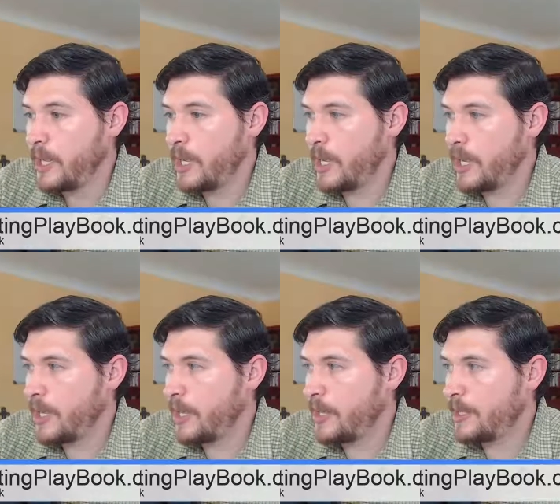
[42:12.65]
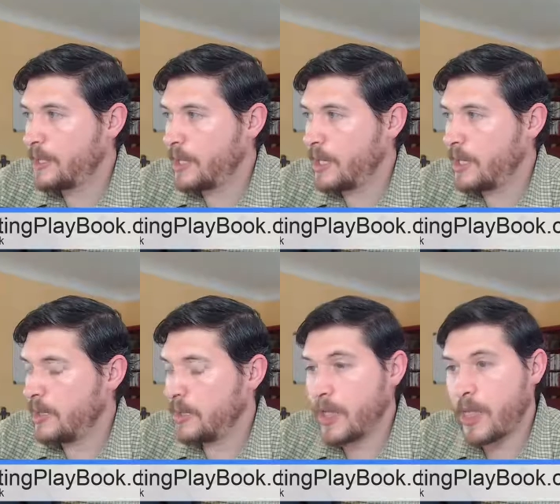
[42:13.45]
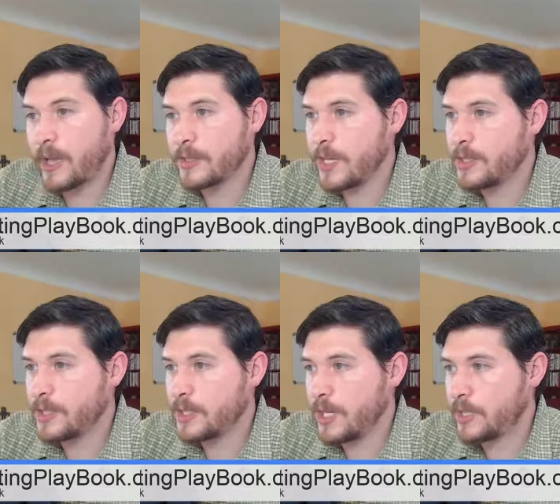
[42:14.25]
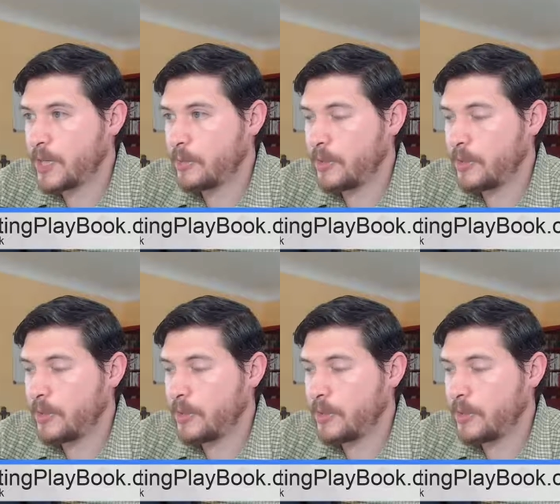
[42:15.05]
And like I said, just hit us up,